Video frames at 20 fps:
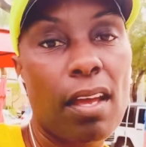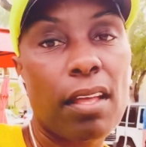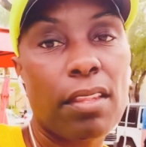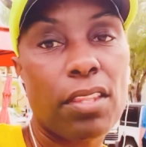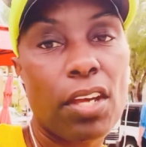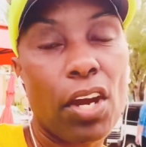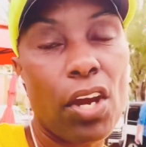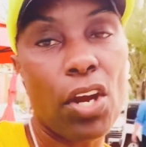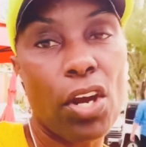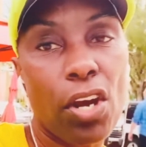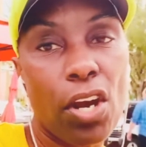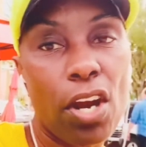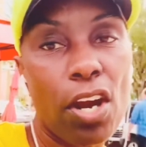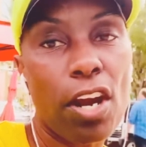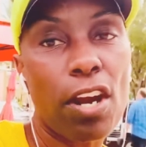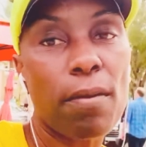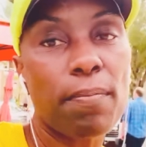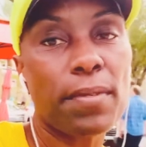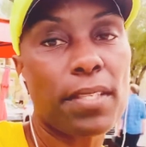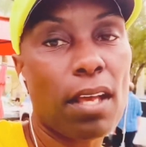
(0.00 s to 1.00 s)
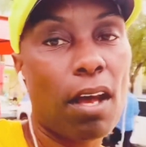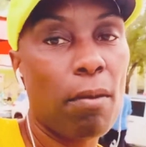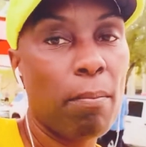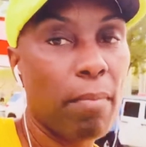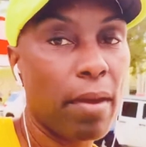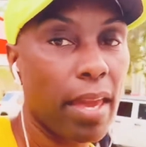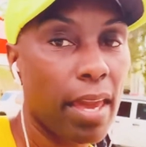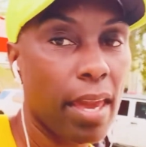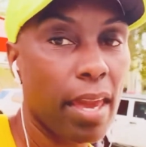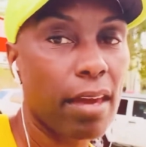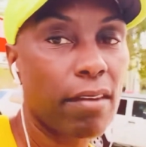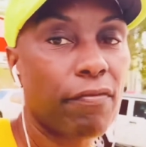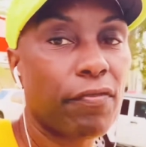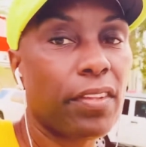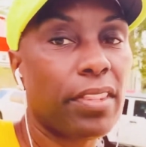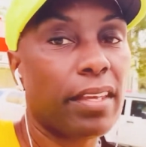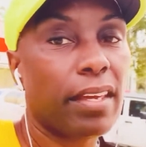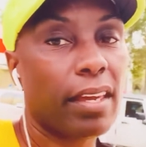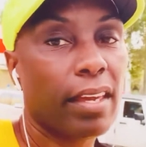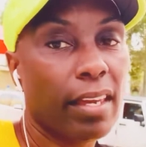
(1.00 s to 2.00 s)
The herbs are made
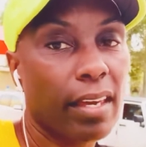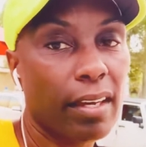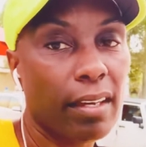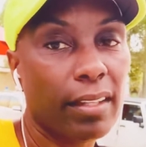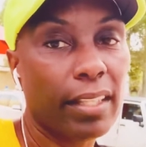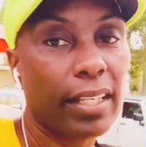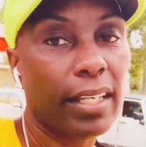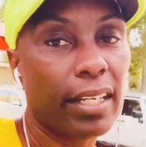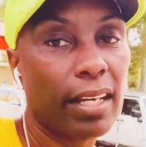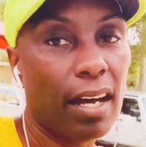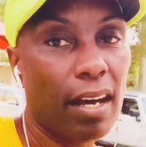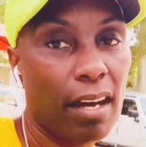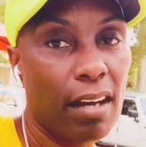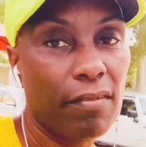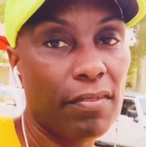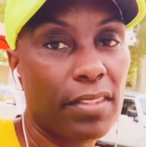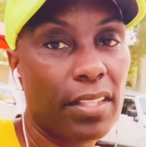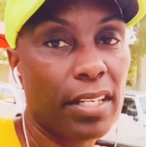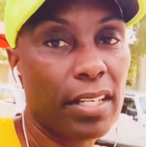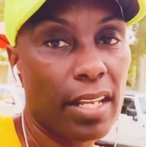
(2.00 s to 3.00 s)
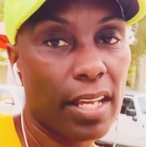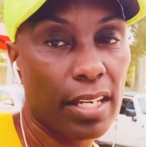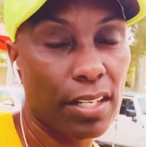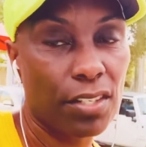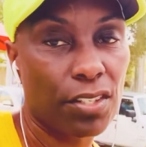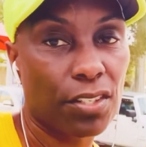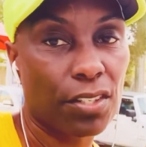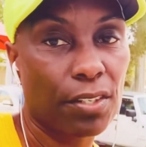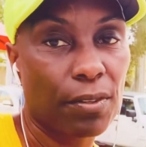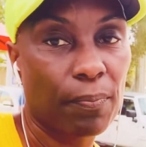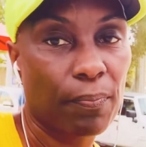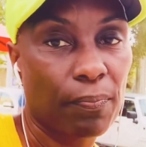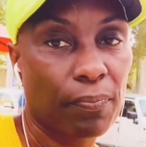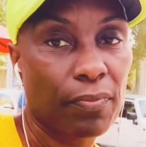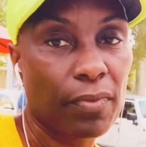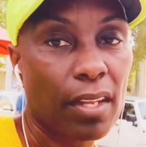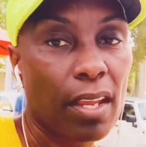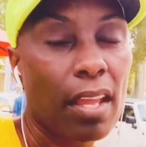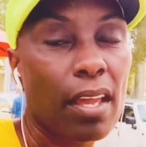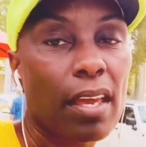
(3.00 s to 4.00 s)
for the healing of the nation.
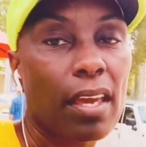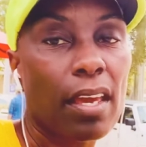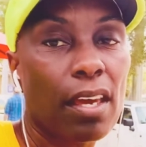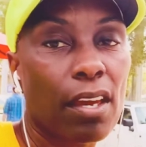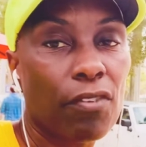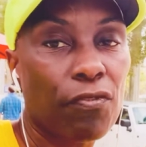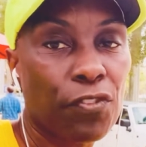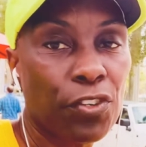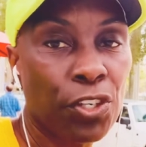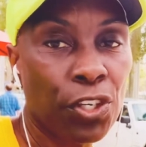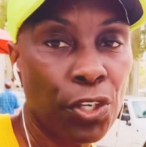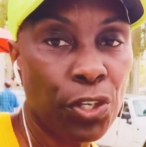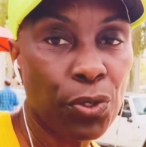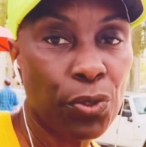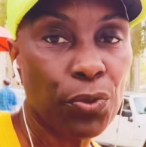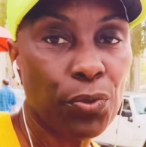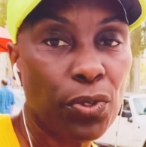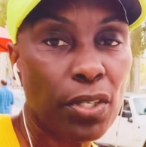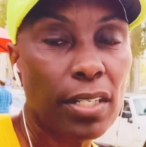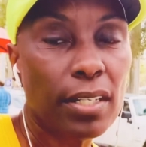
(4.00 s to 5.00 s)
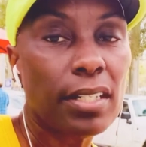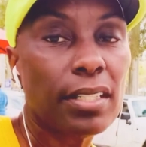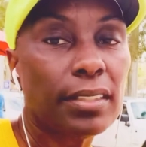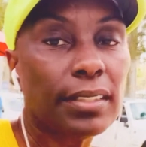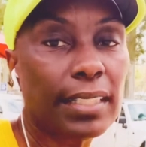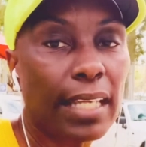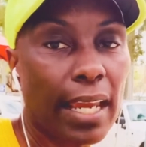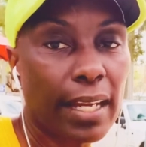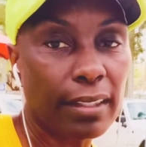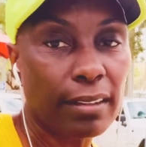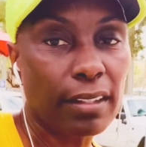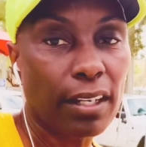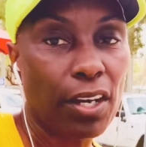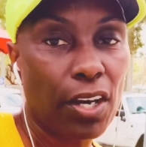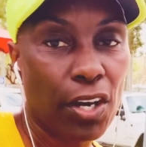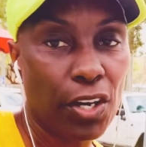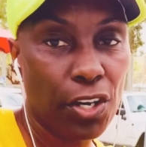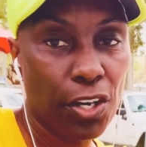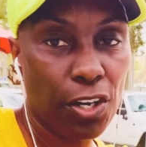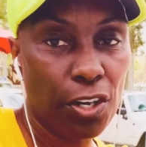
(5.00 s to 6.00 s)
If you take the
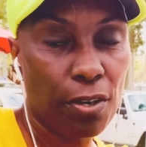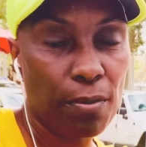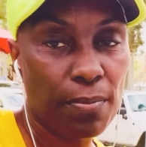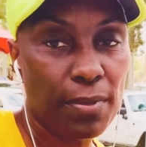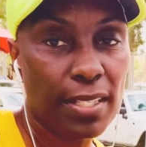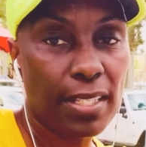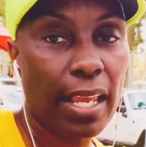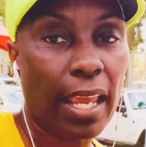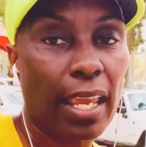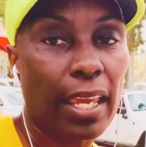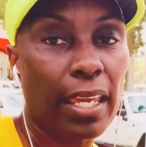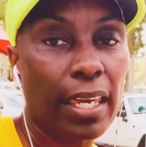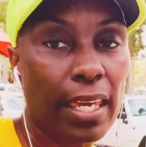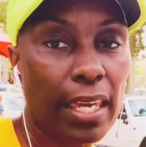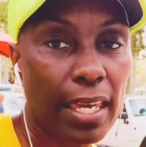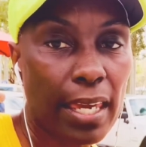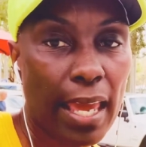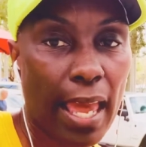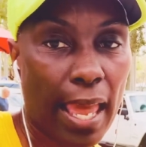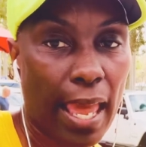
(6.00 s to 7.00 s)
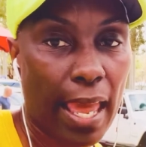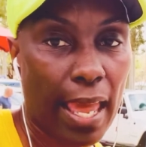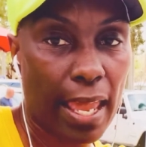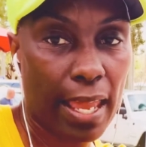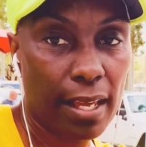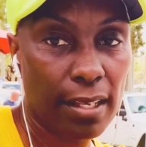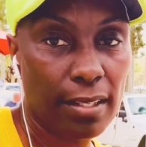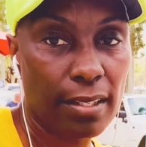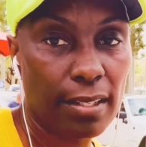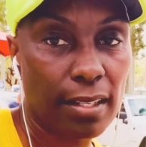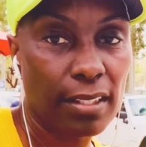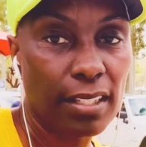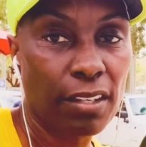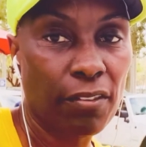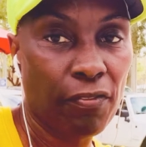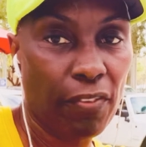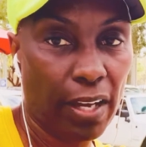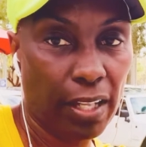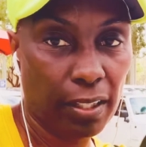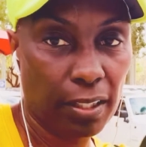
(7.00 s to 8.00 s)
herbs that he has
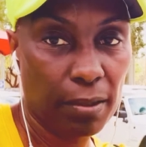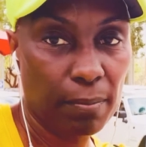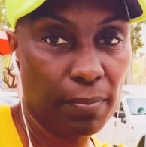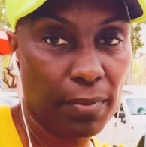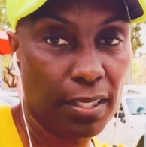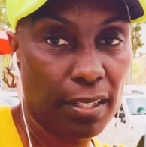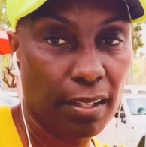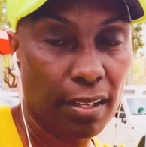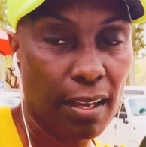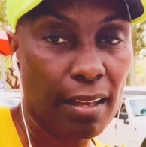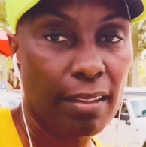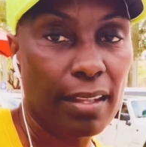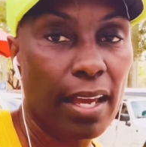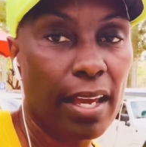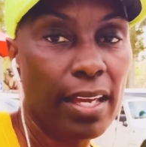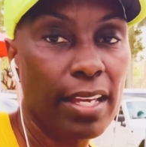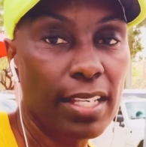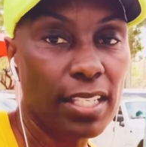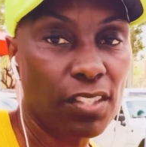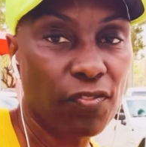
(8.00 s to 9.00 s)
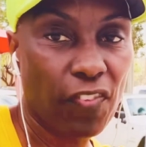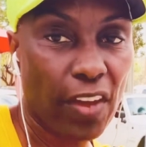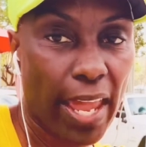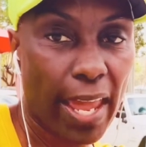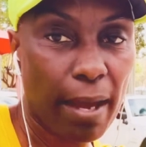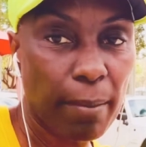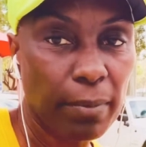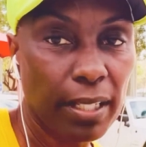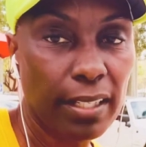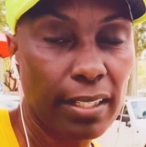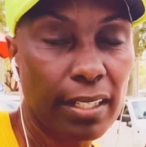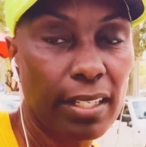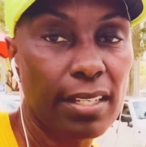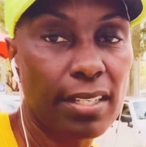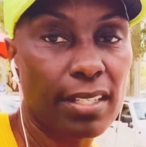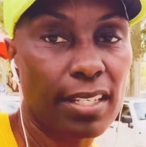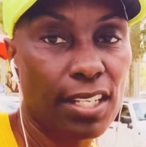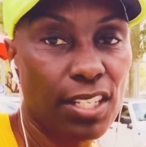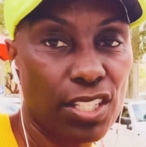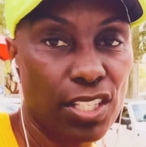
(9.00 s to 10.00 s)
developed, that his family is
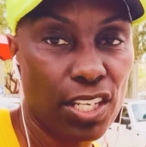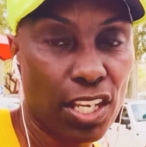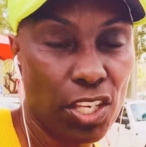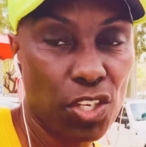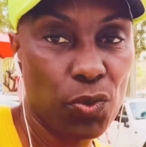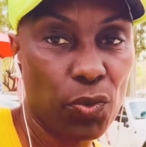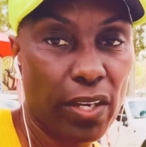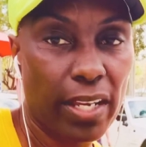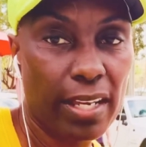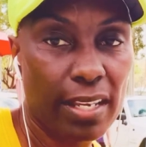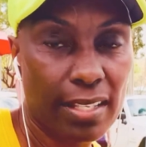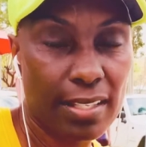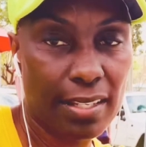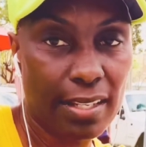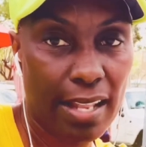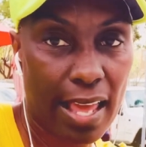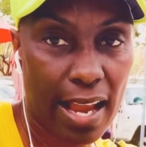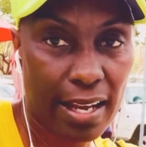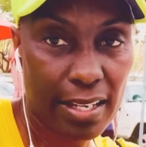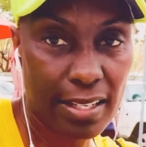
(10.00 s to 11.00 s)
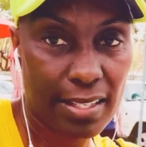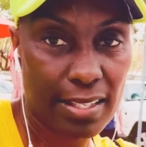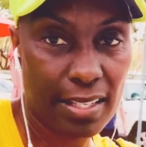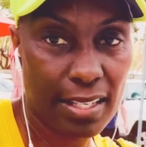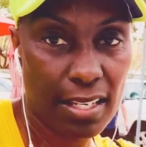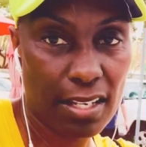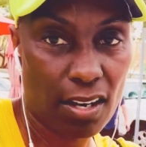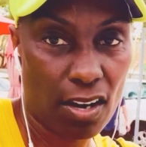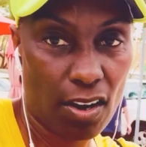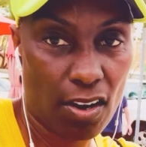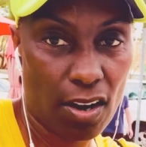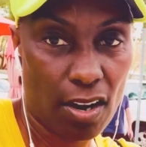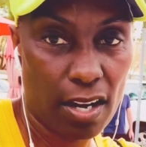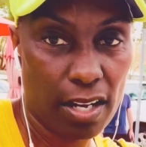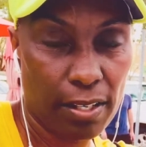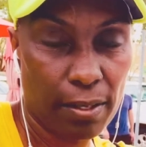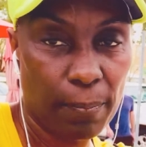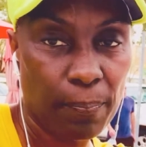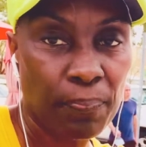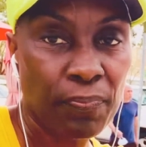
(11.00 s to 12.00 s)
continuing his legacy
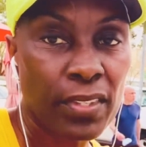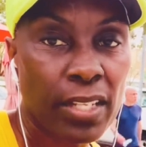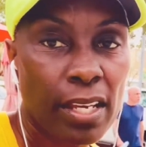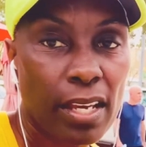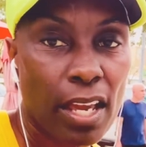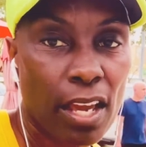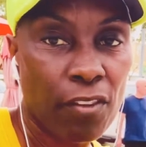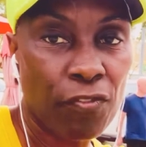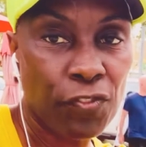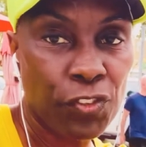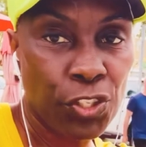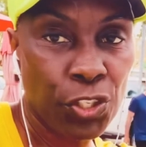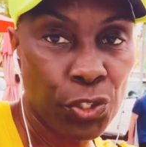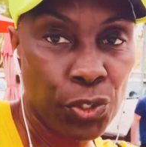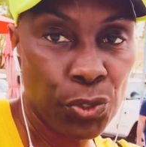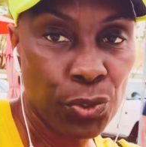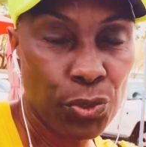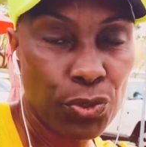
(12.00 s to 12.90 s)
on, if you